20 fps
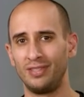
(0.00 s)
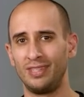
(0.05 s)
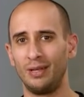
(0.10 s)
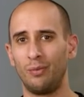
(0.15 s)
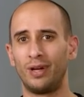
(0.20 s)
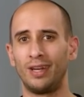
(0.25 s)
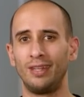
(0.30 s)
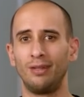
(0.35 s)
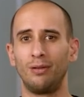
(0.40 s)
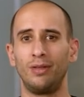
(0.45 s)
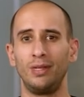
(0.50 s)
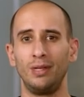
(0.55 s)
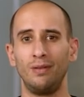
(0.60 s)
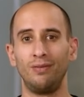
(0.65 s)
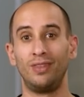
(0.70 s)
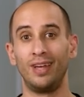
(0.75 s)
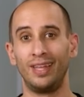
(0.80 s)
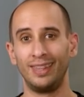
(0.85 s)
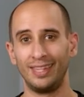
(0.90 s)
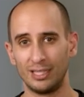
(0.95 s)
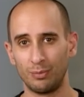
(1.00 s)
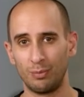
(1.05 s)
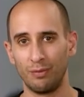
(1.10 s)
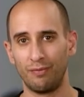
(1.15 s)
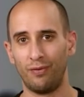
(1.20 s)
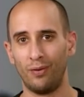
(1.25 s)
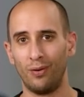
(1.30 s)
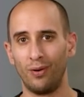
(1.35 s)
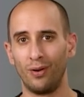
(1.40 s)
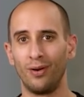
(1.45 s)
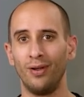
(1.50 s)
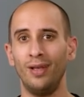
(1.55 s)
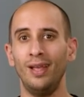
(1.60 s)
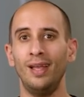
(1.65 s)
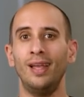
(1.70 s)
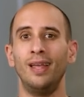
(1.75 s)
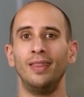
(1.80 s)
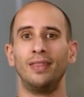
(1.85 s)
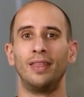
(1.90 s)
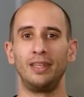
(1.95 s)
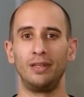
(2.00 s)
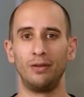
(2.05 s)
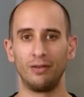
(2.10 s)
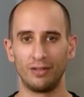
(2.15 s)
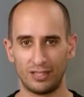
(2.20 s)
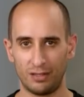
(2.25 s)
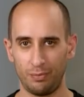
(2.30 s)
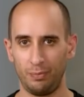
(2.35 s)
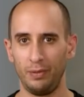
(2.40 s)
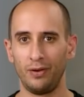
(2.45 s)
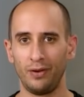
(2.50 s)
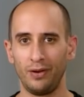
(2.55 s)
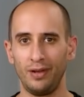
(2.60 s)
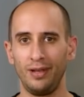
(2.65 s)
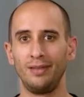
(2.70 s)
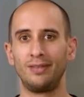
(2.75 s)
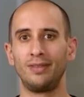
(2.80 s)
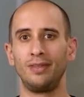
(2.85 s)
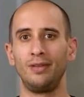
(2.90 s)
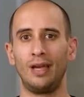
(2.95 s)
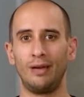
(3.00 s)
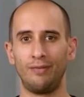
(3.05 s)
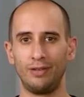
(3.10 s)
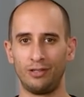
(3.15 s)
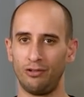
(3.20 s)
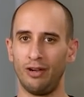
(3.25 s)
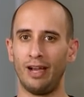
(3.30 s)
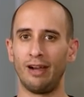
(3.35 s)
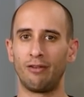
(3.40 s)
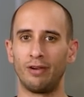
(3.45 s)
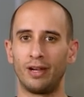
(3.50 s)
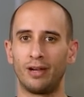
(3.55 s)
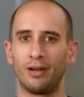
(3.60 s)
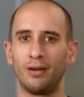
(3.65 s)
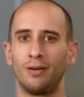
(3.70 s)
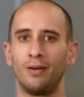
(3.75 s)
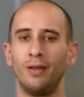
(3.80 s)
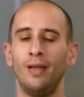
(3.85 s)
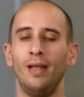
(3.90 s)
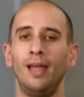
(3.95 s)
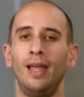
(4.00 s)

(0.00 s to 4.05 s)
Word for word: They want to know that you've done this before, that you're experienced, that you have a track record.